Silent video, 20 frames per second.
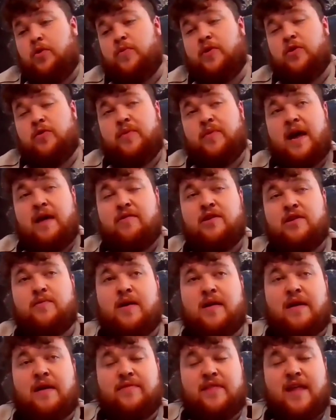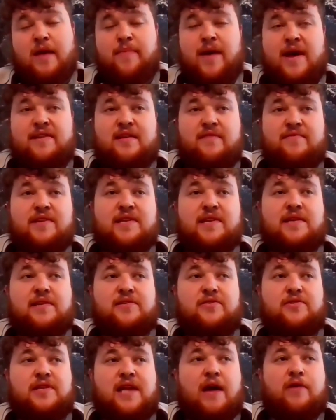coming up there as well, having their best ever
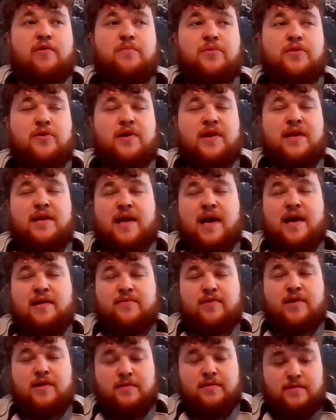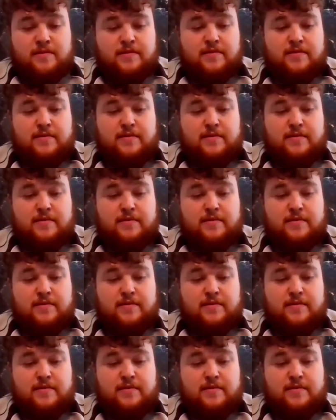season. Just how important is that as well?